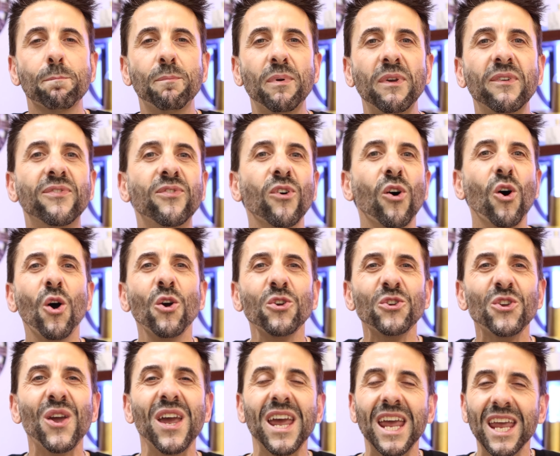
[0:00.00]
Before
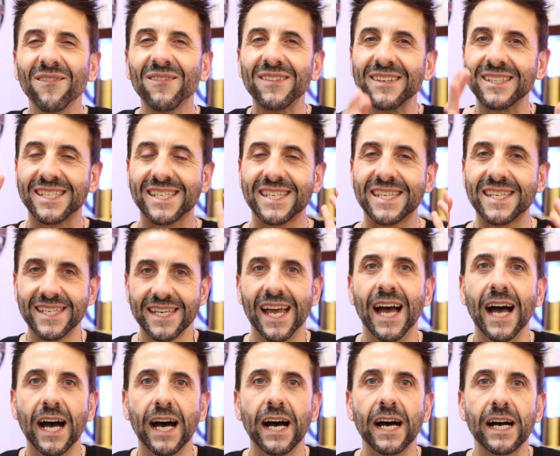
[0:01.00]
you even
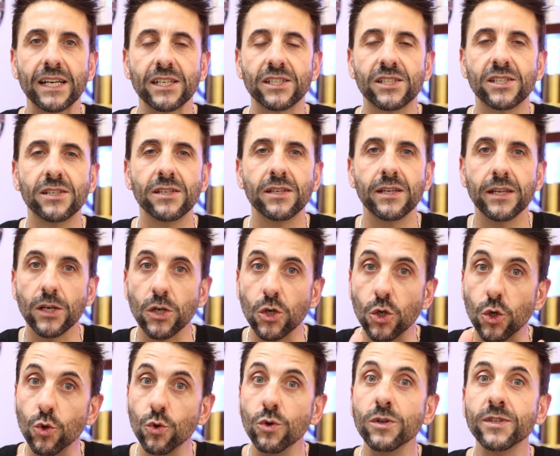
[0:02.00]
start
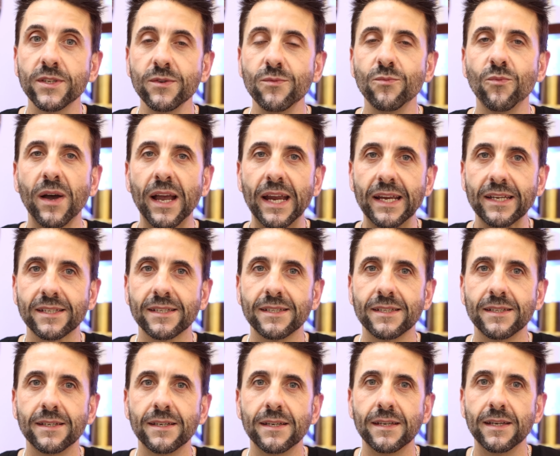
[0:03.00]
losing weight,
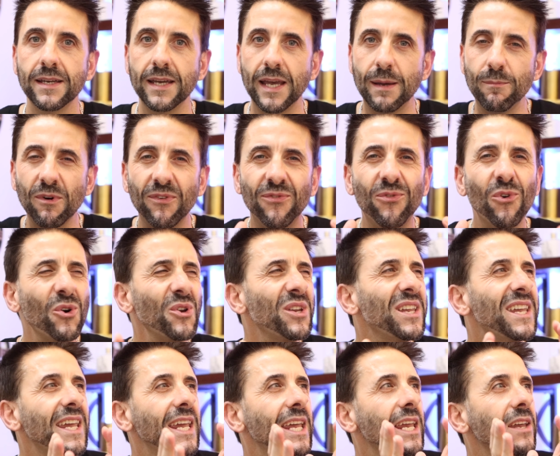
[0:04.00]
and before
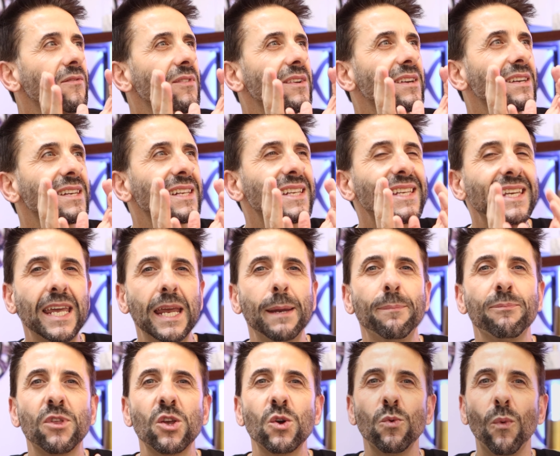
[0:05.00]
you even
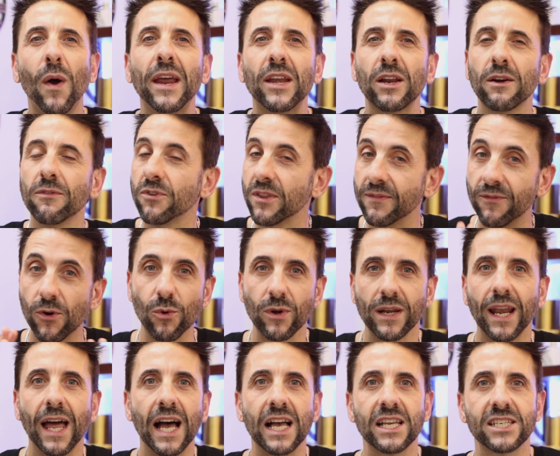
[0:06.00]
keep the weight off for the very
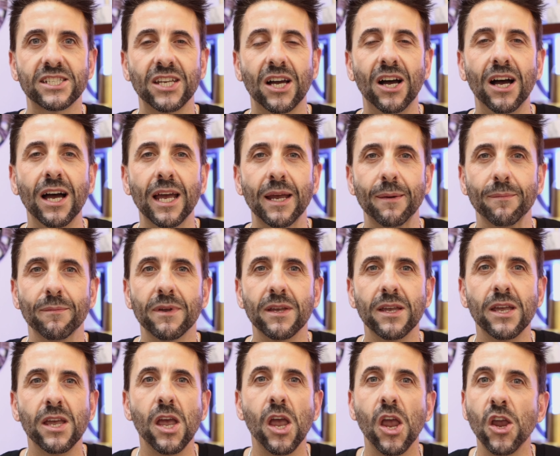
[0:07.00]
last time,
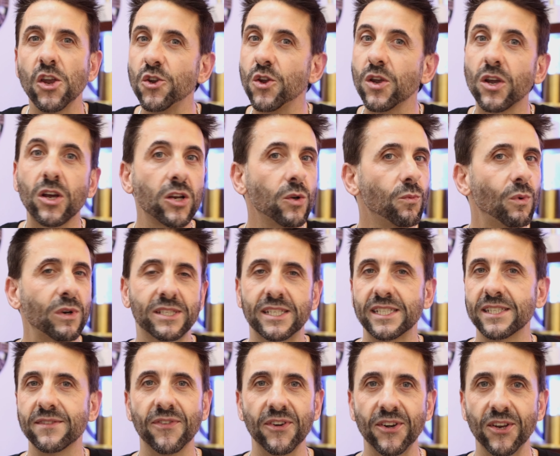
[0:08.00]
you gotta watch
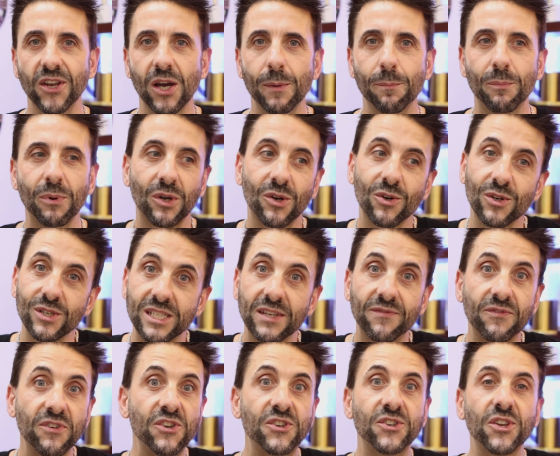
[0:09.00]
this video, because
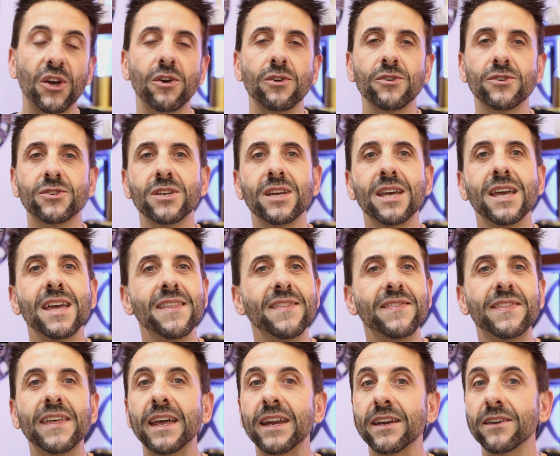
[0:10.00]
if you don't,
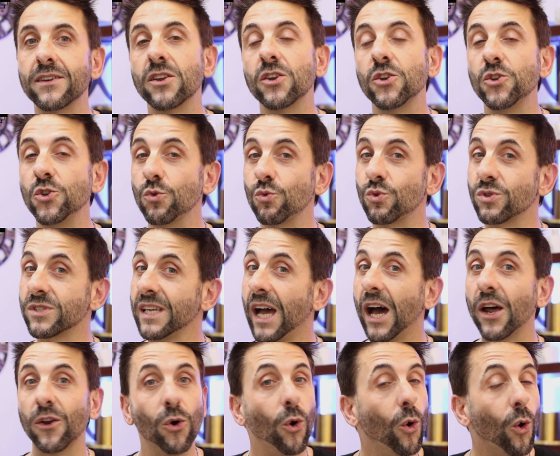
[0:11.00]
then you'll
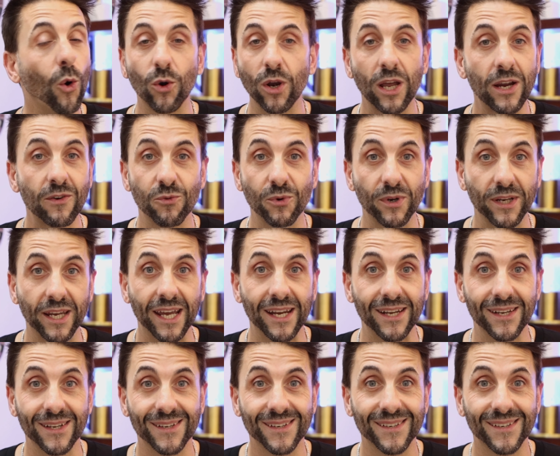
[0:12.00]
start all over again.